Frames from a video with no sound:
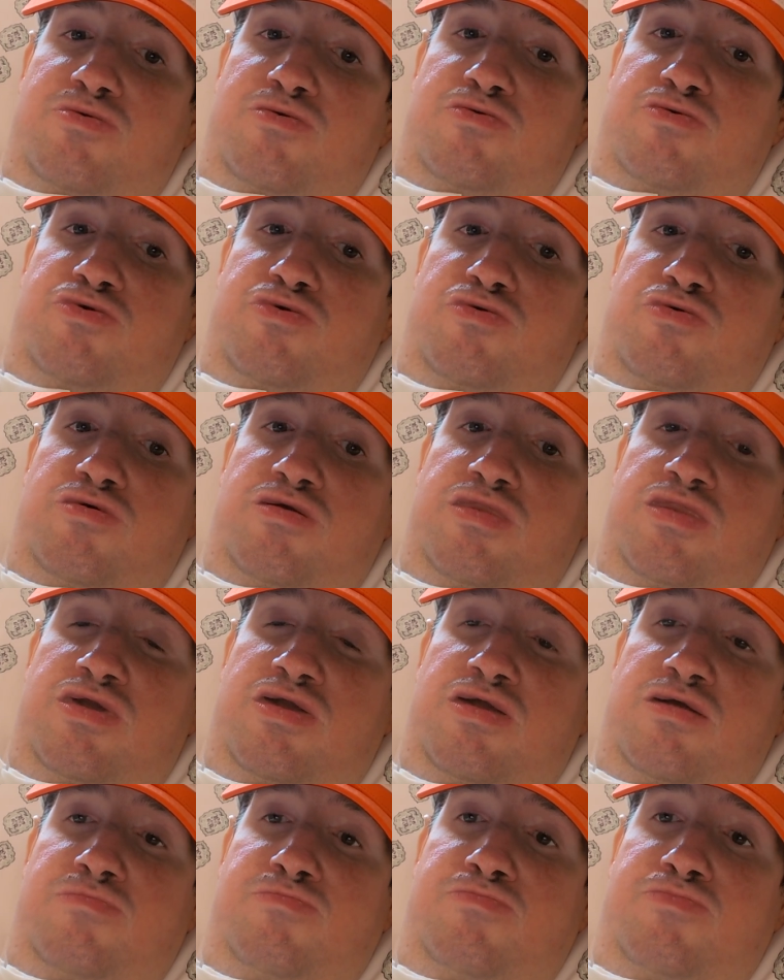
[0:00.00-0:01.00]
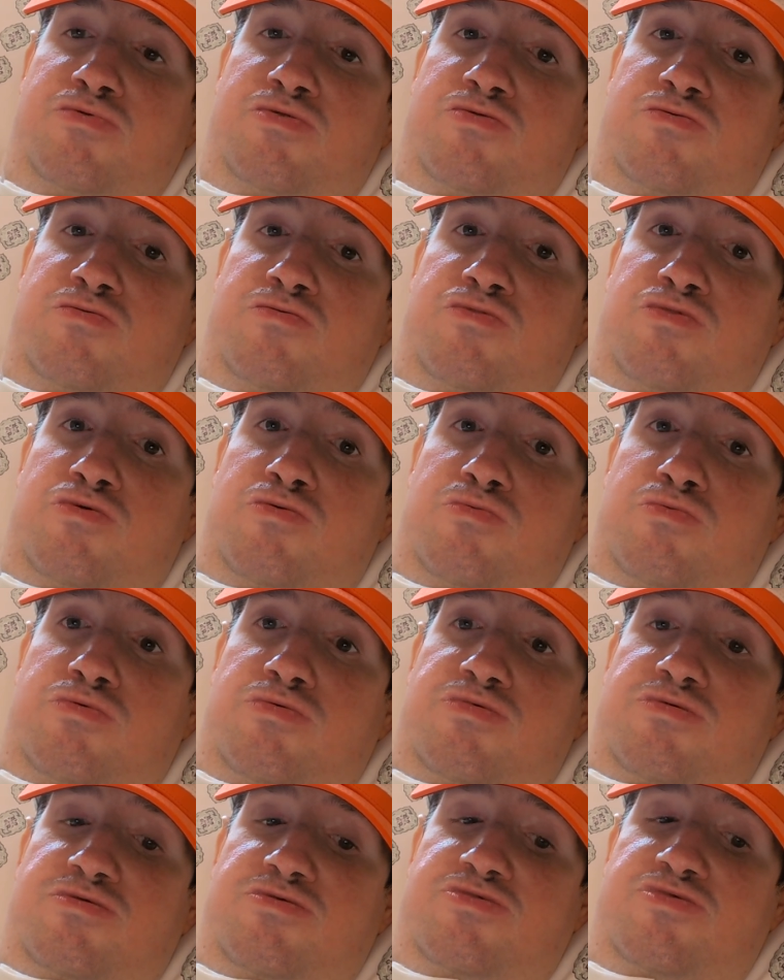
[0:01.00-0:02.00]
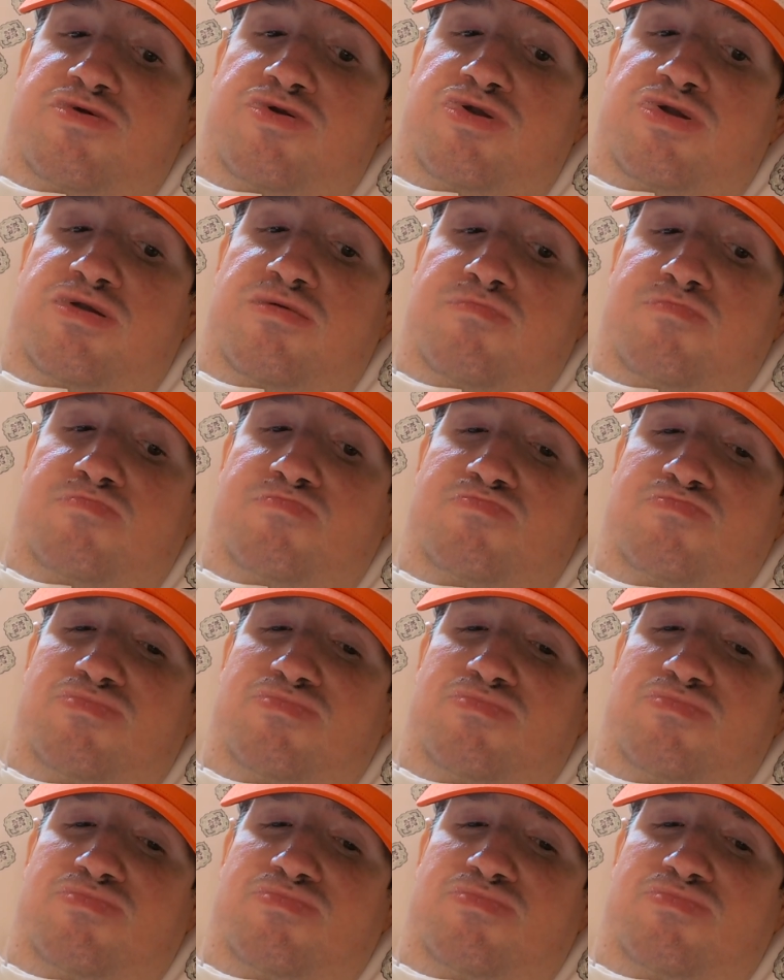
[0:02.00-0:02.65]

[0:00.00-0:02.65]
They're good. But they're new to this team.